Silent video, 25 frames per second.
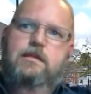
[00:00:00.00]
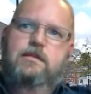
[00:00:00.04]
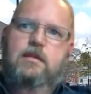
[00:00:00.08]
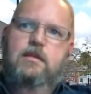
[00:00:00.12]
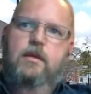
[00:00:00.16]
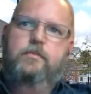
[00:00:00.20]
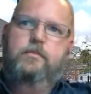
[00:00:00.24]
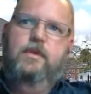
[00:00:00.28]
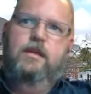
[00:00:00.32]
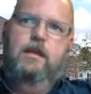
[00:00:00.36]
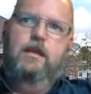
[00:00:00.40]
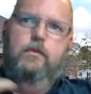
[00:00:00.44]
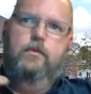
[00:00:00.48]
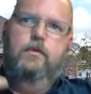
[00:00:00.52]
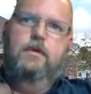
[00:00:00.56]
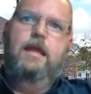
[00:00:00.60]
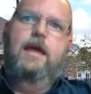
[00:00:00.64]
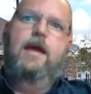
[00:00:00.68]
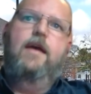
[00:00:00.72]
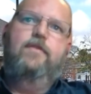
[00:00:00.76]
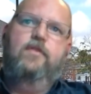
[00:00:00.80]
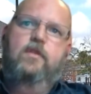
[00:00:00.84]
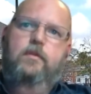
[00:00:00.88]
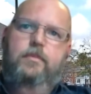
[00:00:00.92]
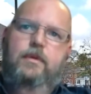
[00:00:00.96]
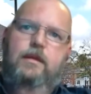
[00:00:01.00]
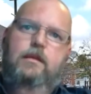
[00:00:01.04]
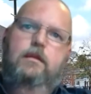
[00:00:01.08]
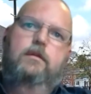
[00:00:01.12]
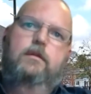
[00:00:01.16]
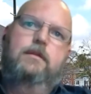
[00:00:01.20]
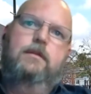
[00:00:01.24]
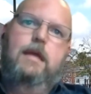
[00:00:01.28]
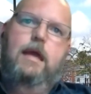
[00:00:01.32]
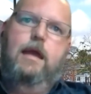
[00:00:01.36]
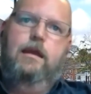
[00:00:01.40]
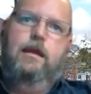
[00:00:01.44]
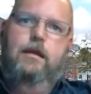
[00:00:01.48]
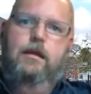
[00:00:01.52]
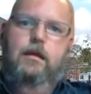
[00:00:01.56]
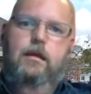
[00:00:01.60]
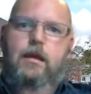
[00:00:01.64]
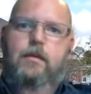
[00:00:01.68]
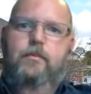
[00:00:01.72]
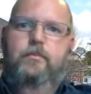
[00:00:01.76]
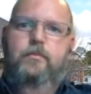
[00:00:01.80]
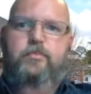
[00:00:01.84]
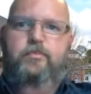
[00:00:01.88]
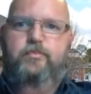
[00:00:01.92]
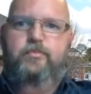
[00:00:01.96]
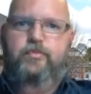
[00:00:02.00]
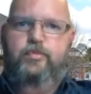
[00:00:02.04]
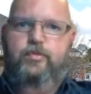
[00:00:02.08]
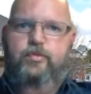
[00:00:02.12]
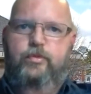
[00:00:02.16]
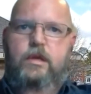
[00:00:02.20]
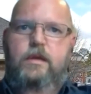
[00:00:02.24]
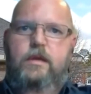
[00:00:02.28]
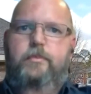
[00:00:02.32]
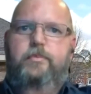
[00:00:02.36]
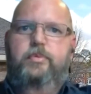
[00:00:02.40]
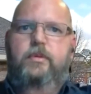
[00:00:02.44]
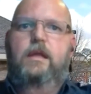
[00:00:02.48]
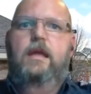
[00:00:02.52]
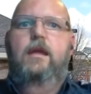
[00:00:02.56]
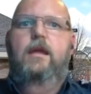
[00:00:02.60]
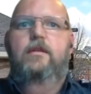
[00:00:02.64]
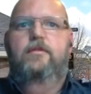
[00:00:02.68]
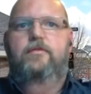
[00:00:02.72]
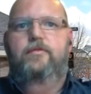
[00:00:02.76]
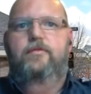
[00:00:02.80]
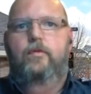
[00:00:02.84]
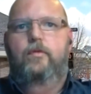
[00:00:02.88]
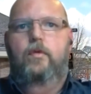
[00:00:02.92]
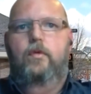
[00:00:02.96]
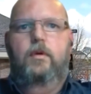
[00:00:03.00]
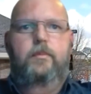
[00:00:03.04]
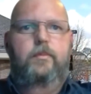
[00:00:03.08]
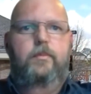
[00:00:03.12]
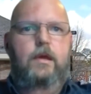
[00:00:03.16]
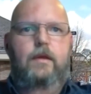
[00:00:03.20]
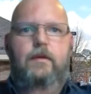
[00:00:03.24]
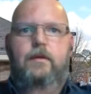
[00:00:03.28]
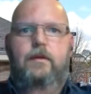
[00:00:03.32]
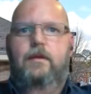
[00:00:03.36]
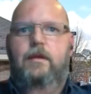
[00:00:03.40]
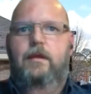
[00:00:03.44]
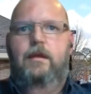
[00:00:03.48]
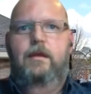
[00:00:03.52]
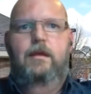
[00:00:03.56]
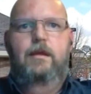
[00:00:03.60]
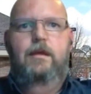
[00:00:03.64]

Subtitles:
something that would have to be looked at and pre-planned for, but